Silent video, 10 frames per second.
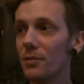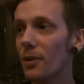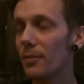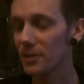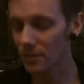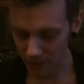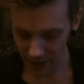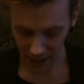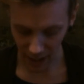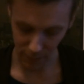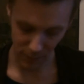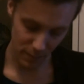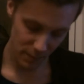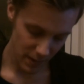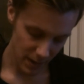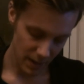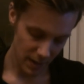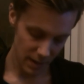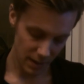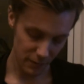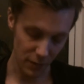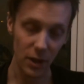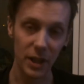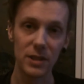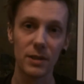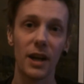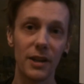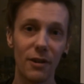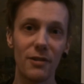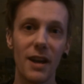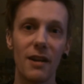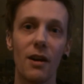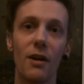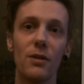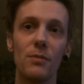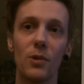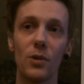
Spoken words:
Probably to recap, if you're looking to cut your own hair at home